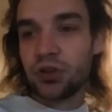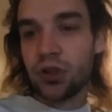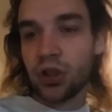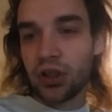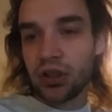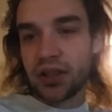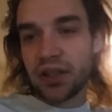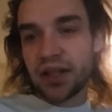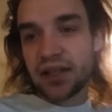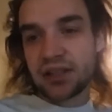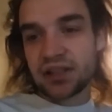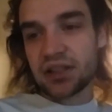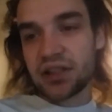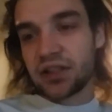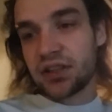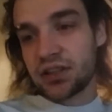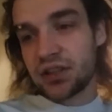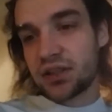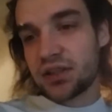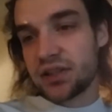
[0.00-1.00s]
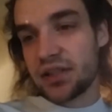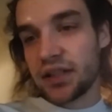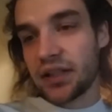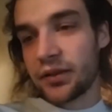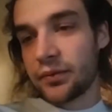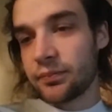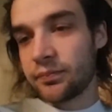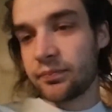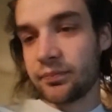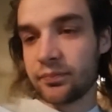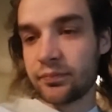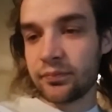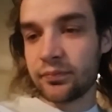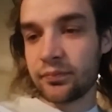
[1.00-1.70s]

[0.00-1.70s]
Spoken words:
Talk to you guys later. See ya.